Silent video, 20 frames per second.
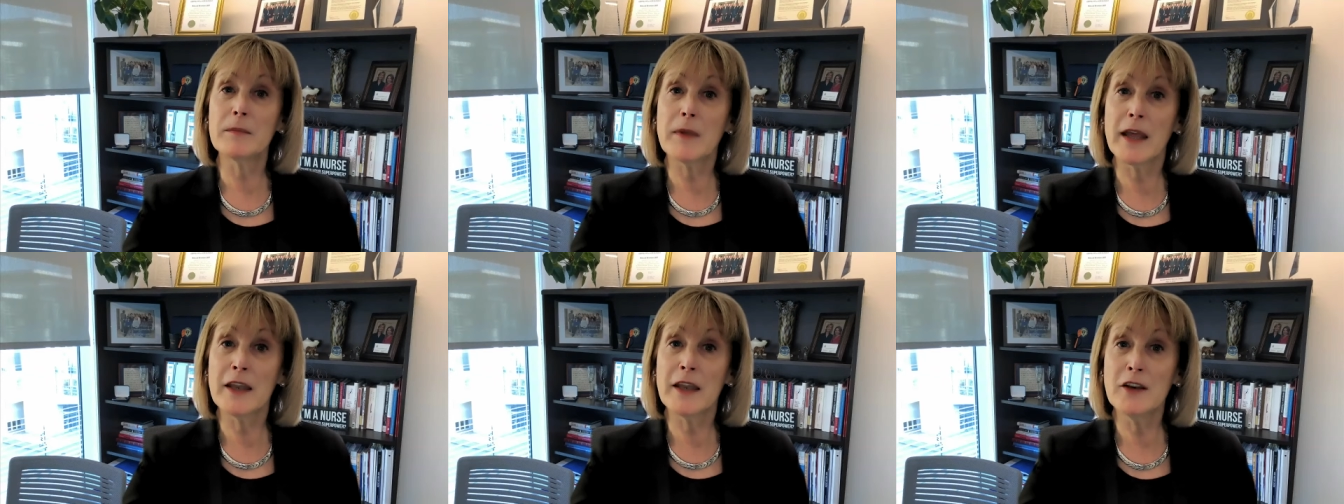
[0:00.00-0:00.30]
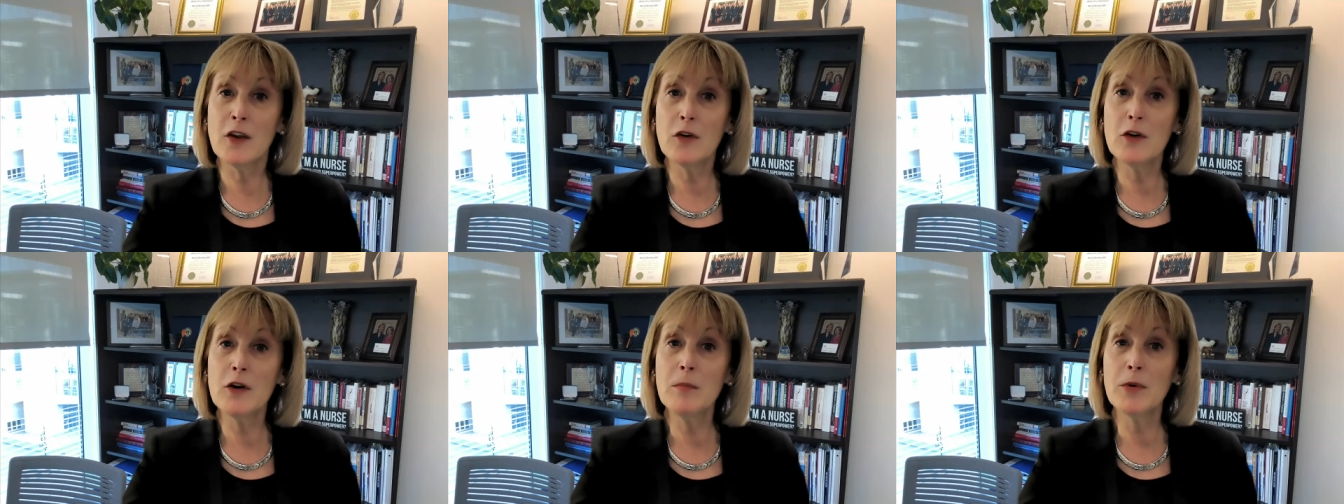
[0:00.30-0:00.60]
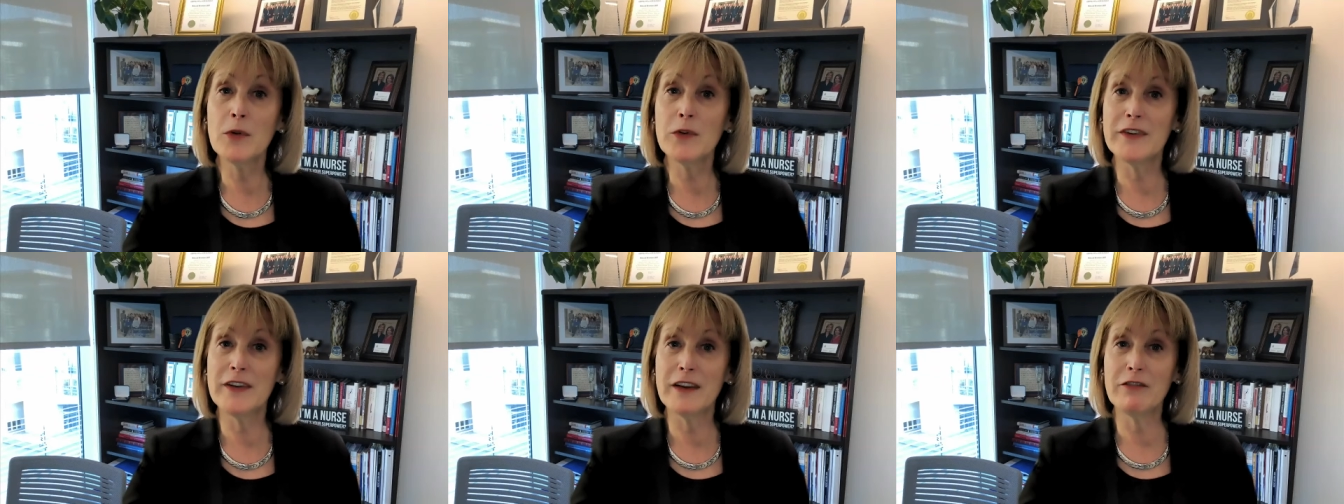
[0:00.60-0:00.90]
a
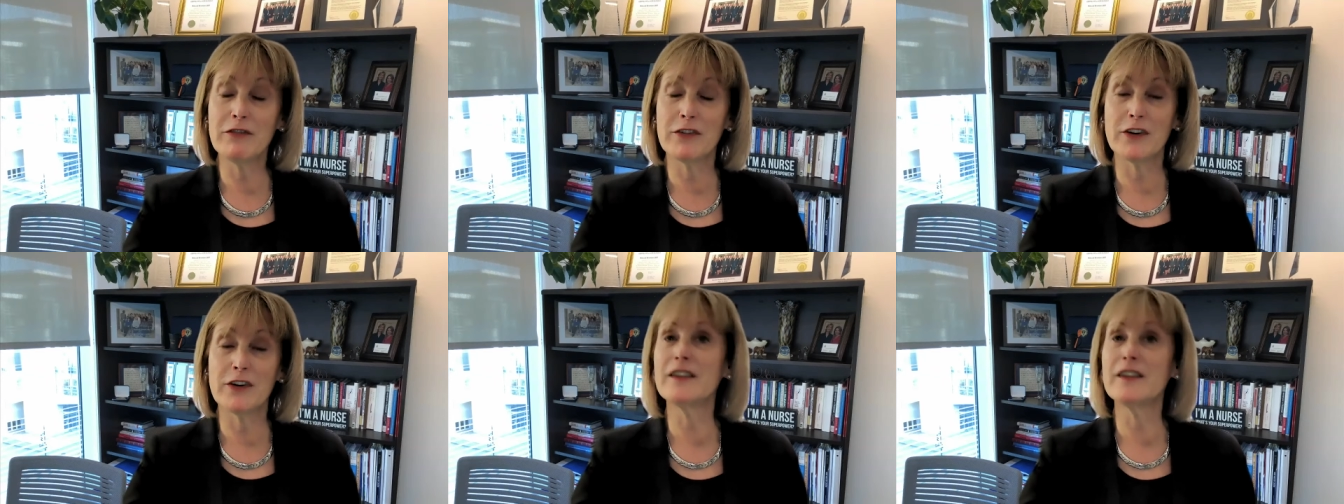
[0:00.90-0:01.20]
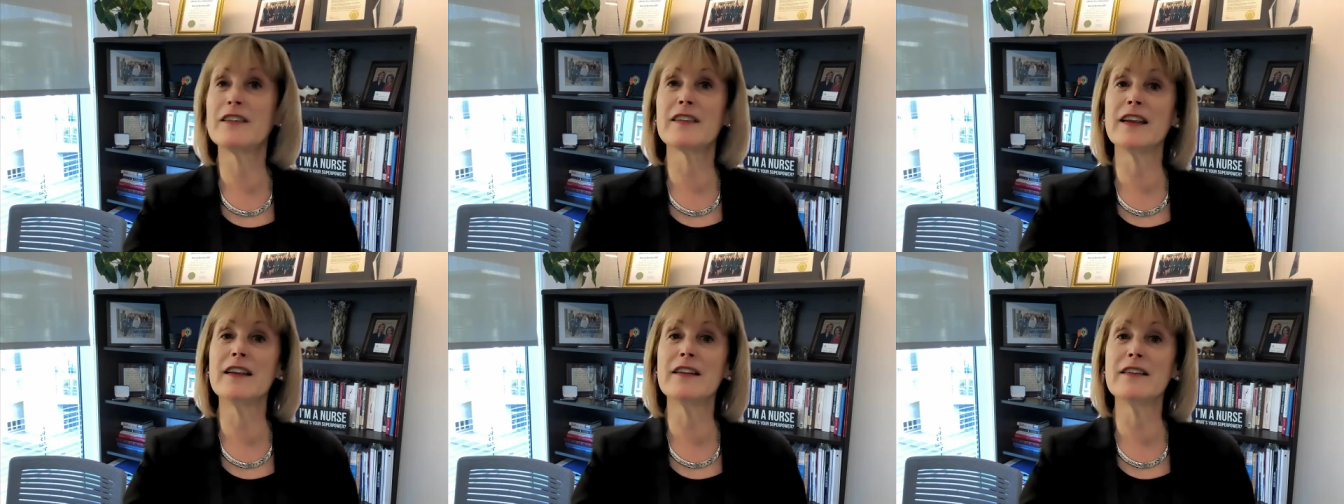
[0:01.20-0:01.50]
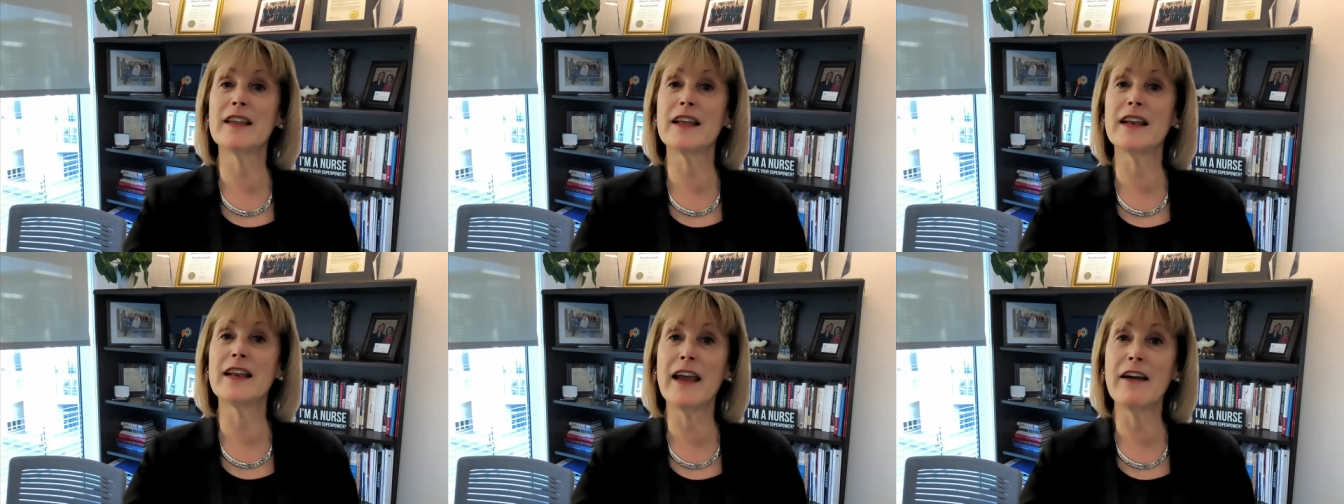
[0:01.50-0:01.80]
notable difference is
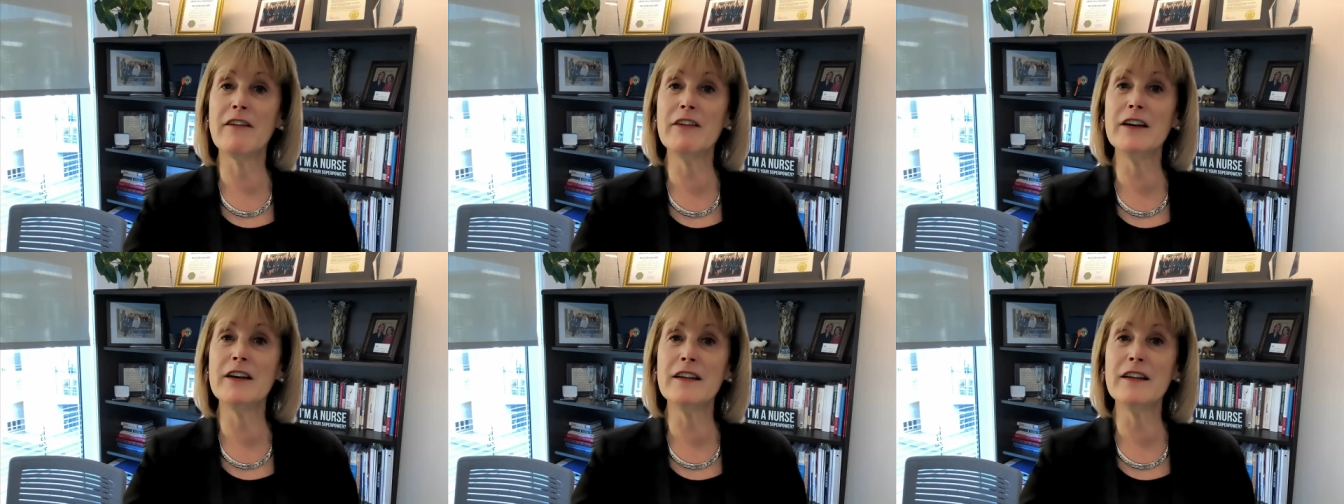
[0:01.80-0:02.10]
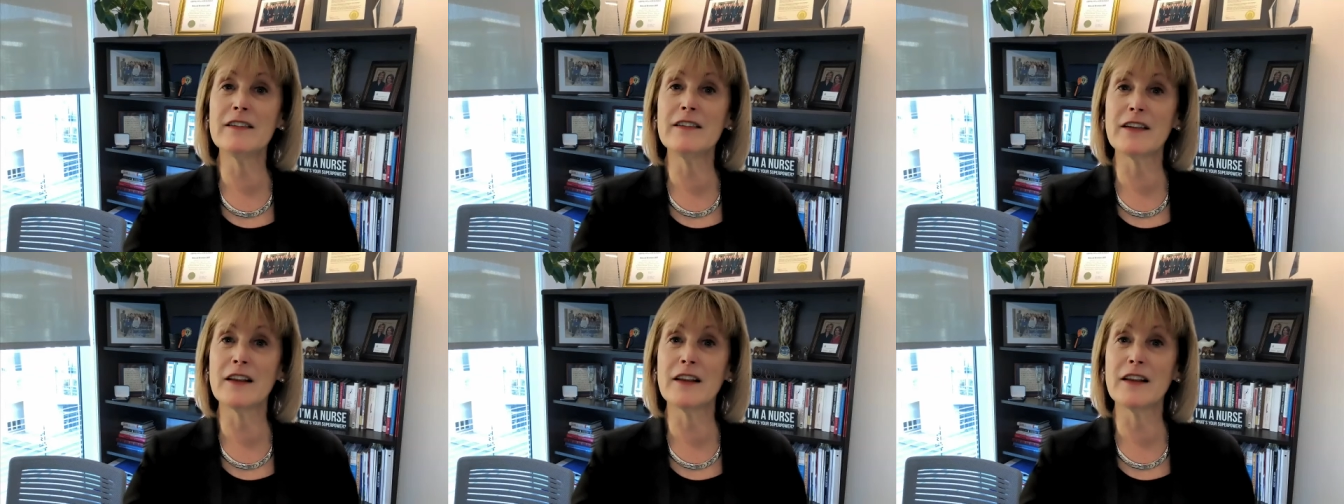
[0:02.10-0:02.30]
that evidence